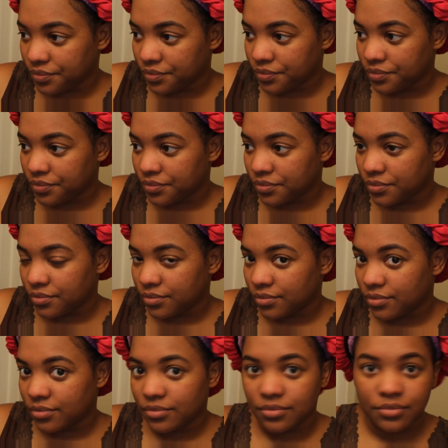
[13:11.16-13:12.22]

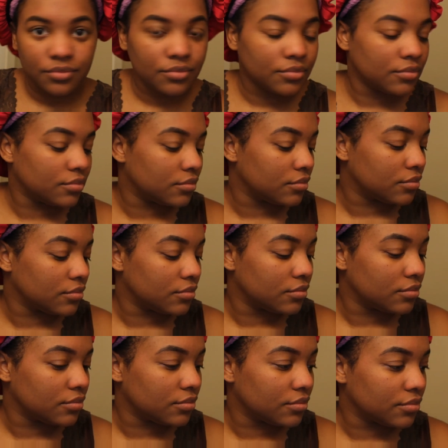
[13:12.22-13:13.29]

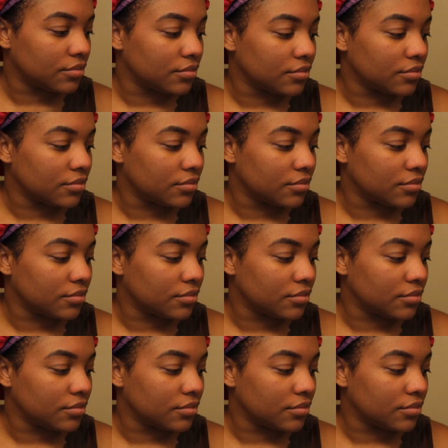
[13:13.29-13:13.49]
(no one is talking)